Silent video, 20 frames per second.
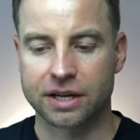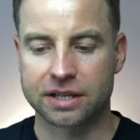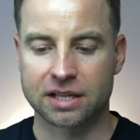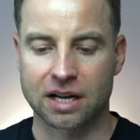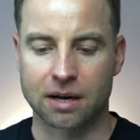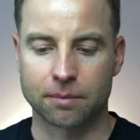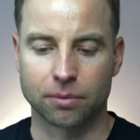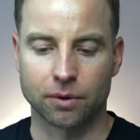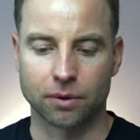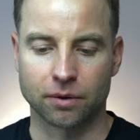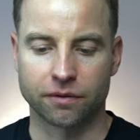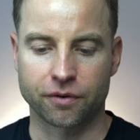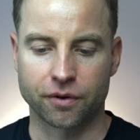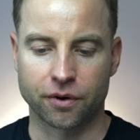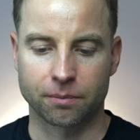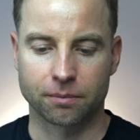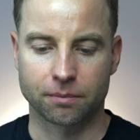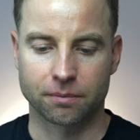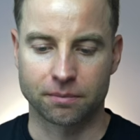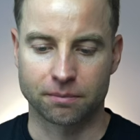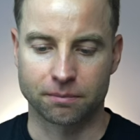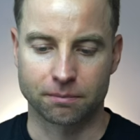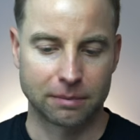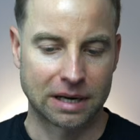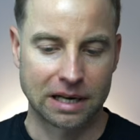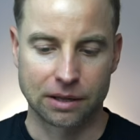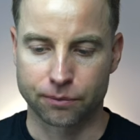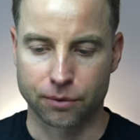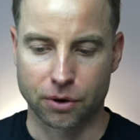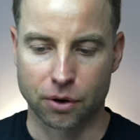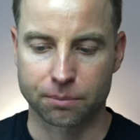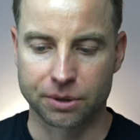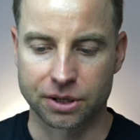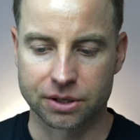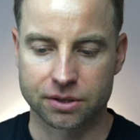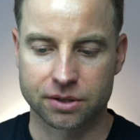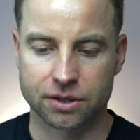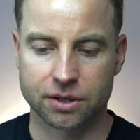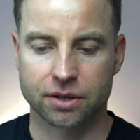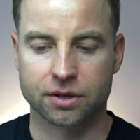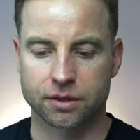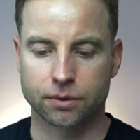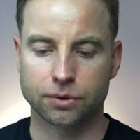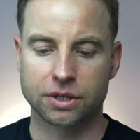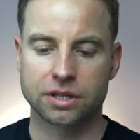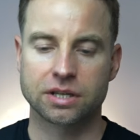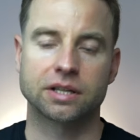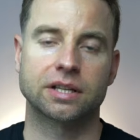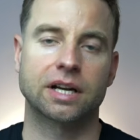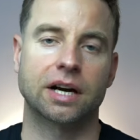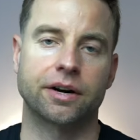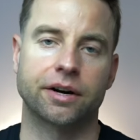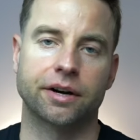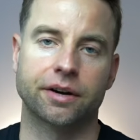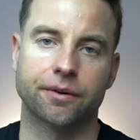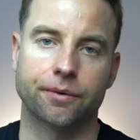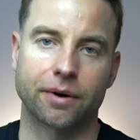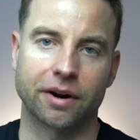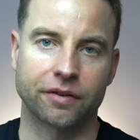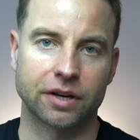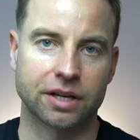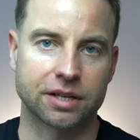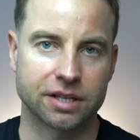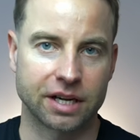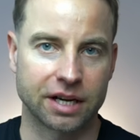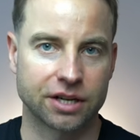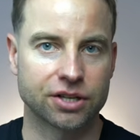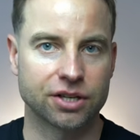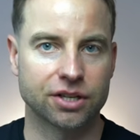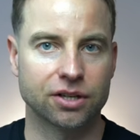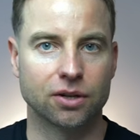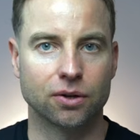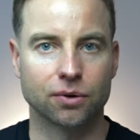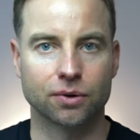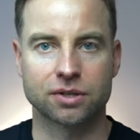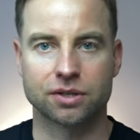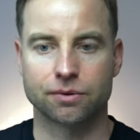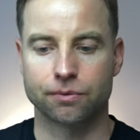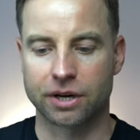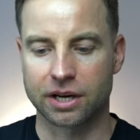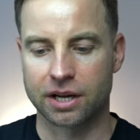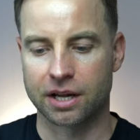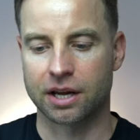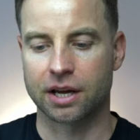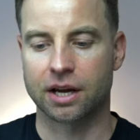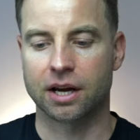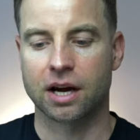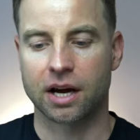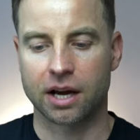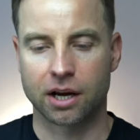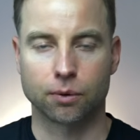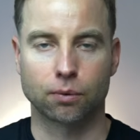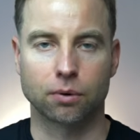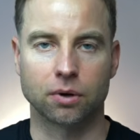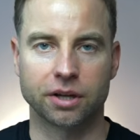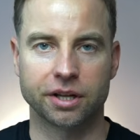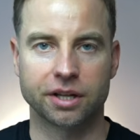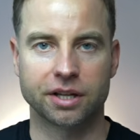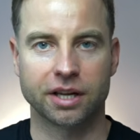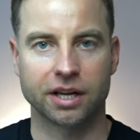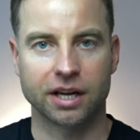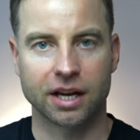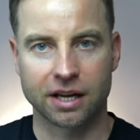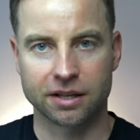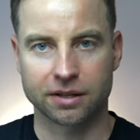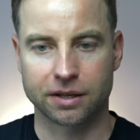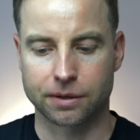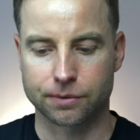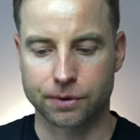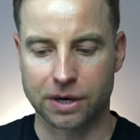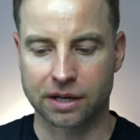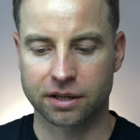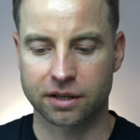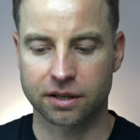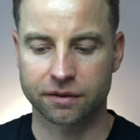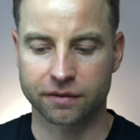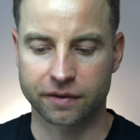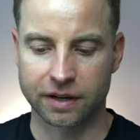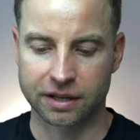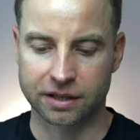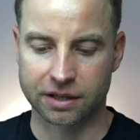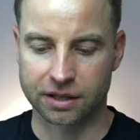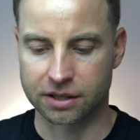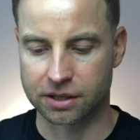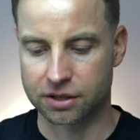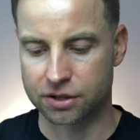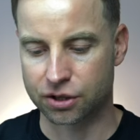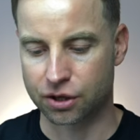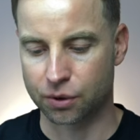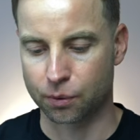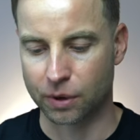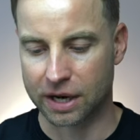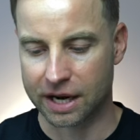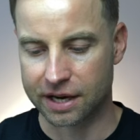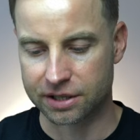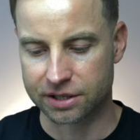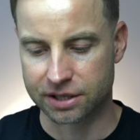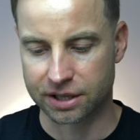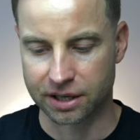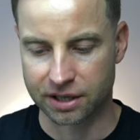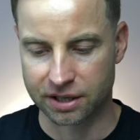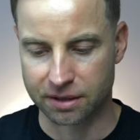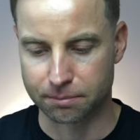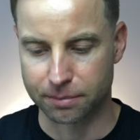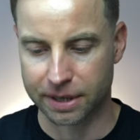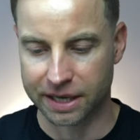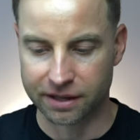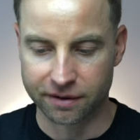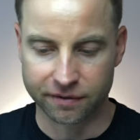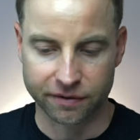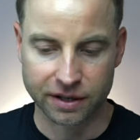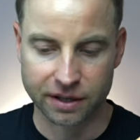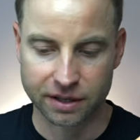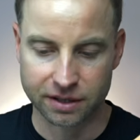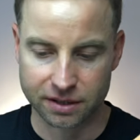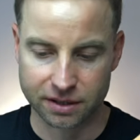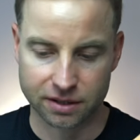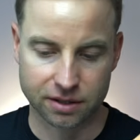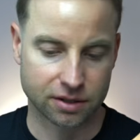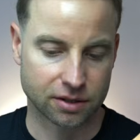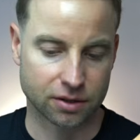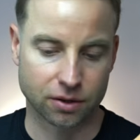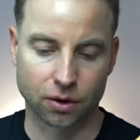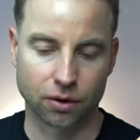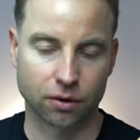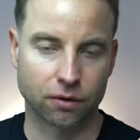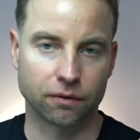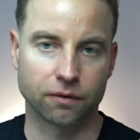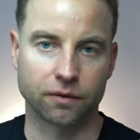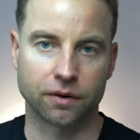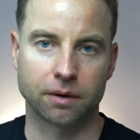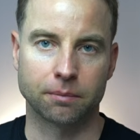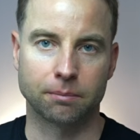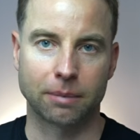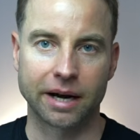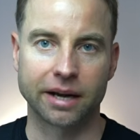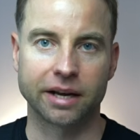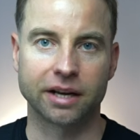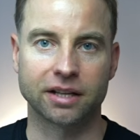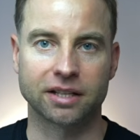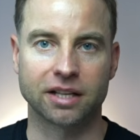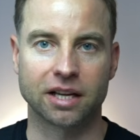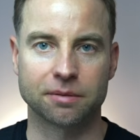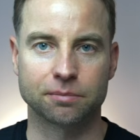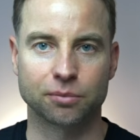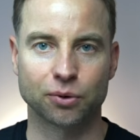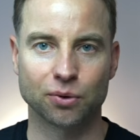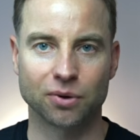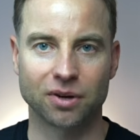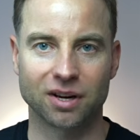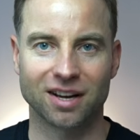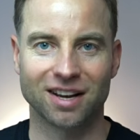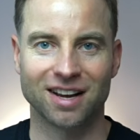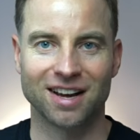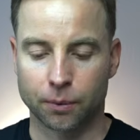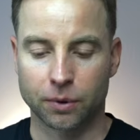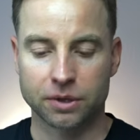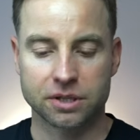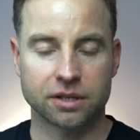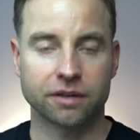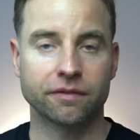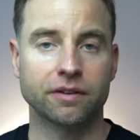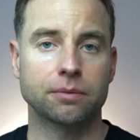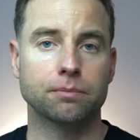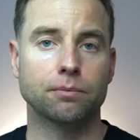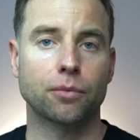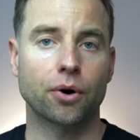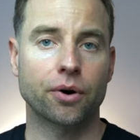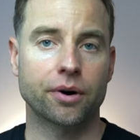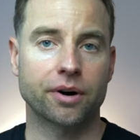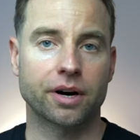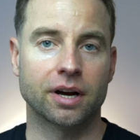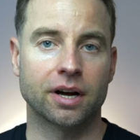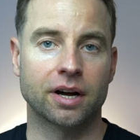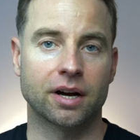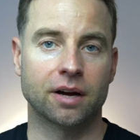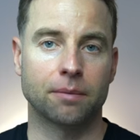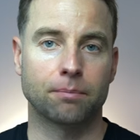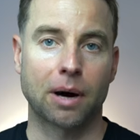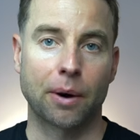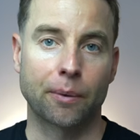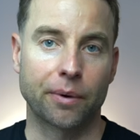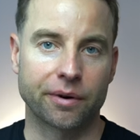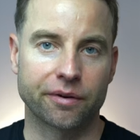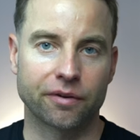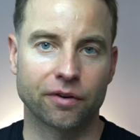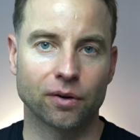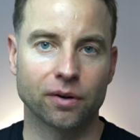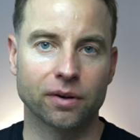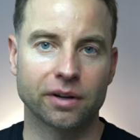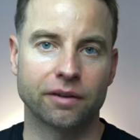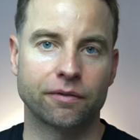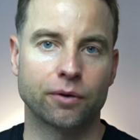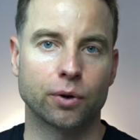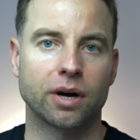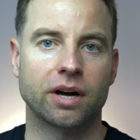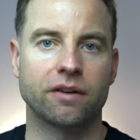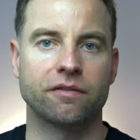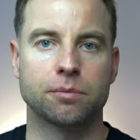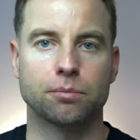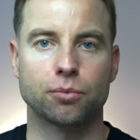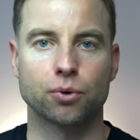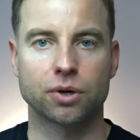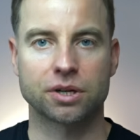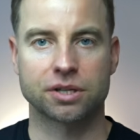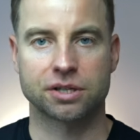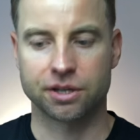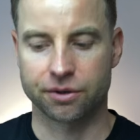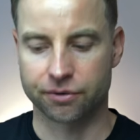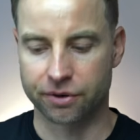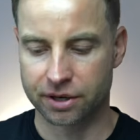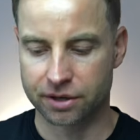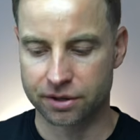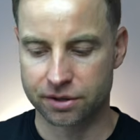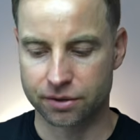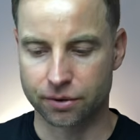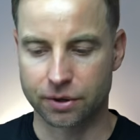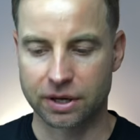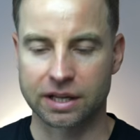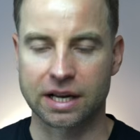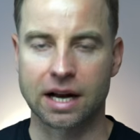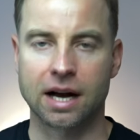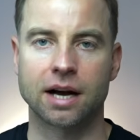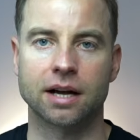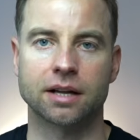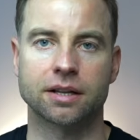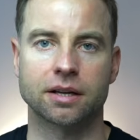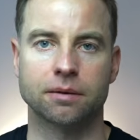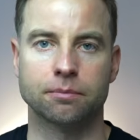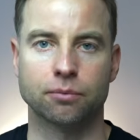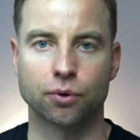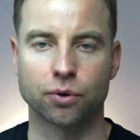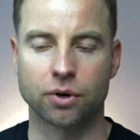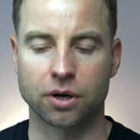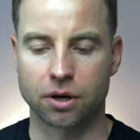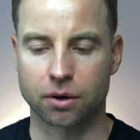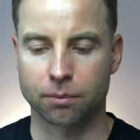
example from Mel Robbins. So this entire graphic section looks really high quality and attractive, and it is showcasing the benefits of buying that book. What's even more powerful, if you have a book series, you can add a book